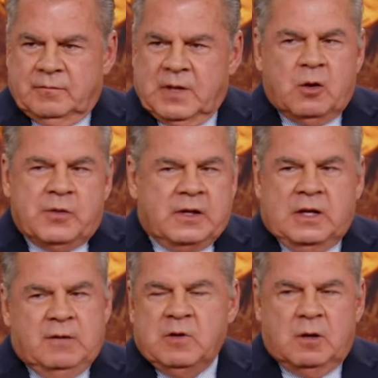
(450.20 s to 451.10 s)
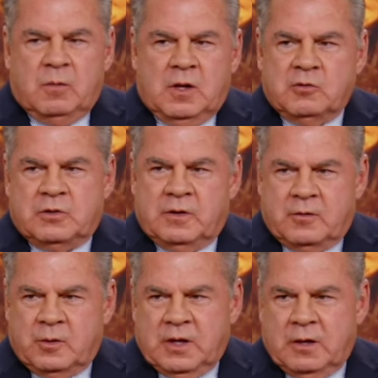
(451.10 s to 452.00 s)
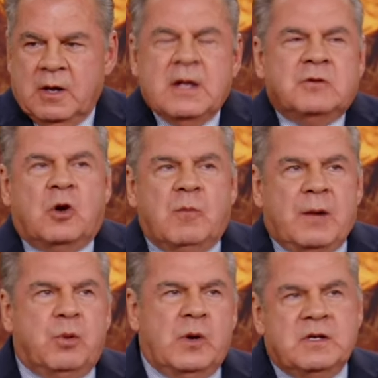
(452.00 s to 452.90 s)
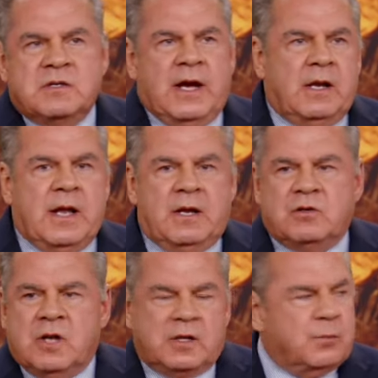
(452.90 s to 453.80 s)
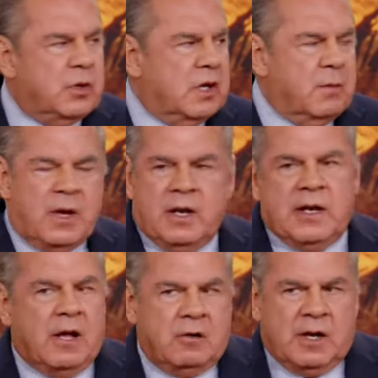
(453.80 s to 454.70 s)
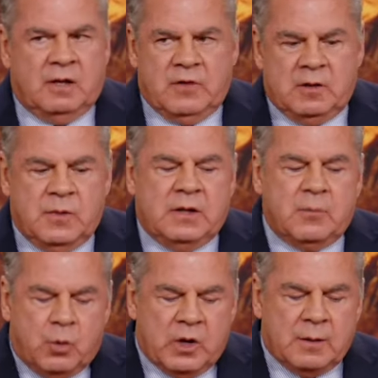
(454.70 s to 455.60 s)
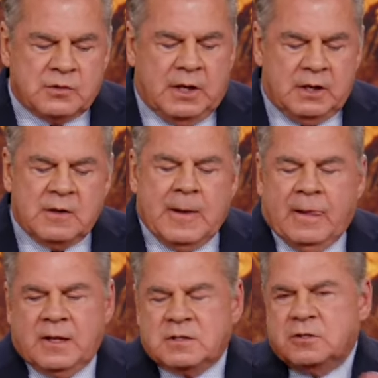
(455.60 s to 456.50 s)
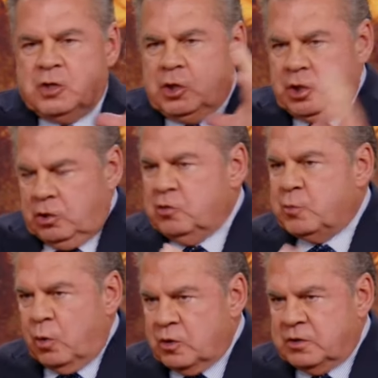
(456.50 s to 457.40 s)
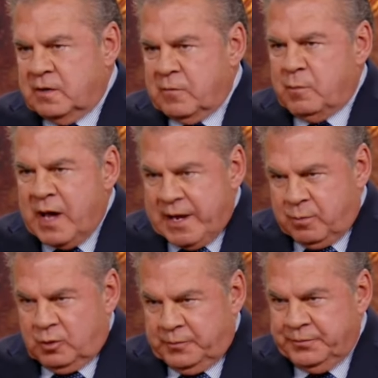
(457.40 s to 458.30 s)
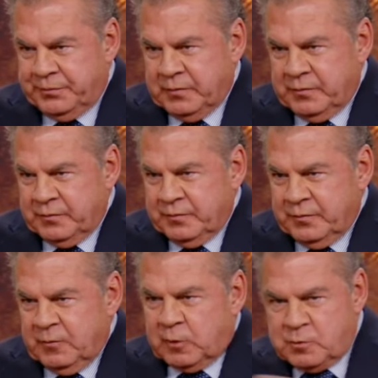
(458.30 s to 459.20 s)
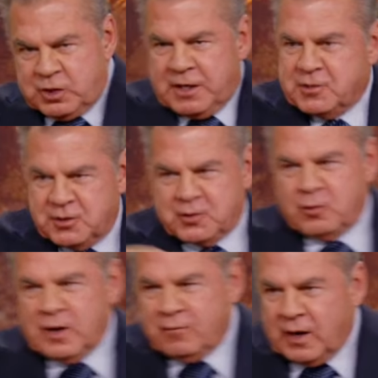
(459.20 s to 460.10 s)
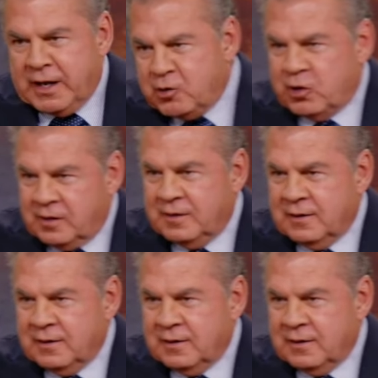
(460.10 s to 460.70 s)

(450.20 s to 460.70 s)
I don't think it even come close to the 300. So my point in saying that is not to put anybody down or elevate me. The point I'm saying is this is a huge portion of the Bible from Genesis to Revelation.